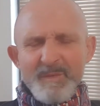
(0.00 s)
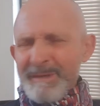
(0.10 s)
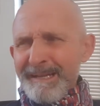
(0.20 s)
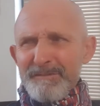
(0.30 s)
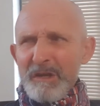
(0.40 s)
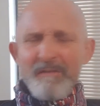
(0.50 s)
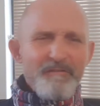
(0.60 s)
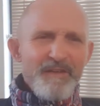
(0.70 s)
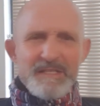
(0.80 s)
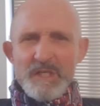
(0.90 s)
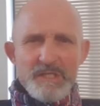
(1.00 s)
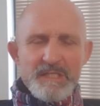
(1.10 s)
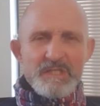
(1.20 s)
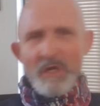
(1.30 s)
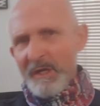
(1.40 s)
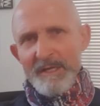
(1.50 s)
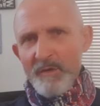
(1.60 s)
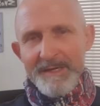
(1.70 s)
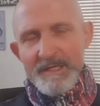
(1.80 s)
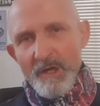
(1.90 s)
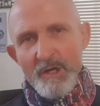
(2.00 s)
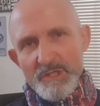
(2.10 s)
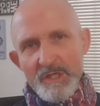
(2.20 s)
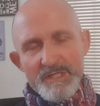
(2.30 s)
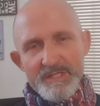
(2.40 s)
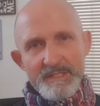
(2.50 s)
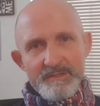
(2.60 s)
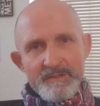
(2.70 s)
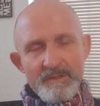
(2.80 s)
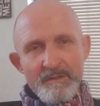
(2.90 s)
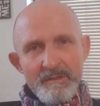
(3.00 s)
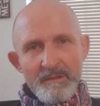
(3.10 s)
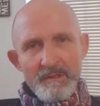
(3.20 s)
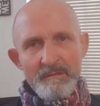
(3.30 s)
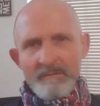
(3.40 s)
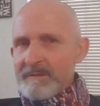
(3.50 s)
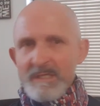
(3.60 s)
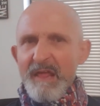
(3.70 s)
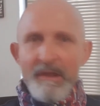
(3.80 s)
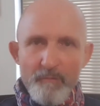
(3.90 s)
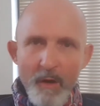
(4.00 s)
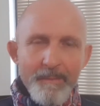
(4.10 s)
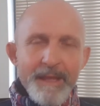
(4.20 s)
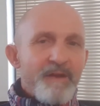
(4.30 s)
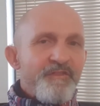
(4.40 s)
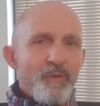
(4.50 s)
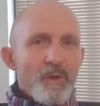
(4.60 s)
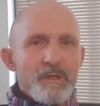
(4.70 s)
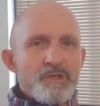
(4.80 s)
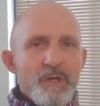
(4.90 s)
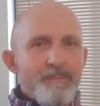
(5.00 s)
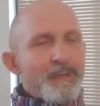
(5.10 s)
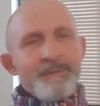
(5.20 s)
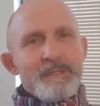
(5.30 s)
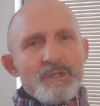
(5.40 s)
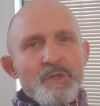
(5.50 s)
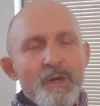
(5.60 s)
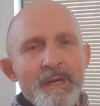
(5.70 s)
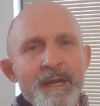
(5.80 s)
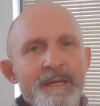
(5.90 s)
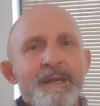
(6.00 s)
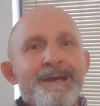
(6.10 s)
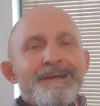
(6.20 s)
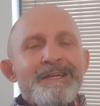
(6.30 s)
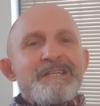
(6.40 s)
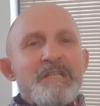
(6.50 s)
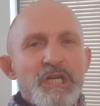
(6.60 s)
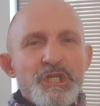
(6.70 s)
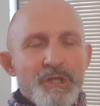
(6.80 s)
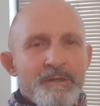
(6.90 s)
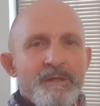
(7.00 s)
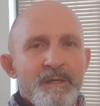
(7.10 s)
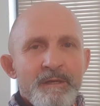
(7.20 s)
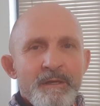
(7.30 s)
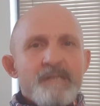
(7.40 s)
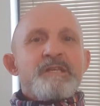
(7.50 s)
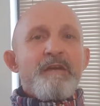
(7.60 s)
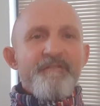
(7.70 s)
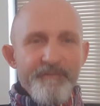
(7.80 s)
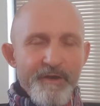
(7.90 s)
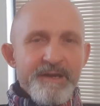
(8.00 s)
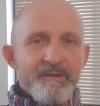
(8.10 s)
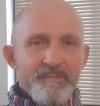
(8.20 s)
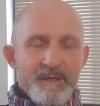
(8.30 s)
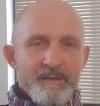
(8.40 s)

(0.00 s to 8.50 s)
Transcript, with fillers: We have to confess our sins to God. He already knows our sins. Well, there's nothing wrong with that if you want to do it, but that's not a condition, it's a freedom.